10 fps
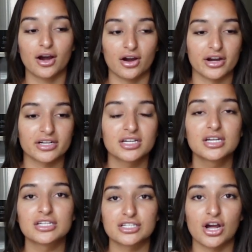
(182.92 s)
hard
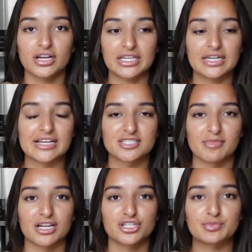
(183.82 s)
to not eat as
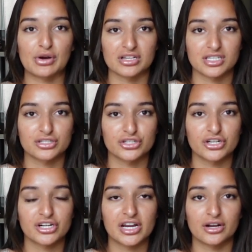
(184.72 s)
much processed
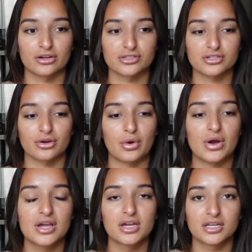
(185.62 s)
sugar and also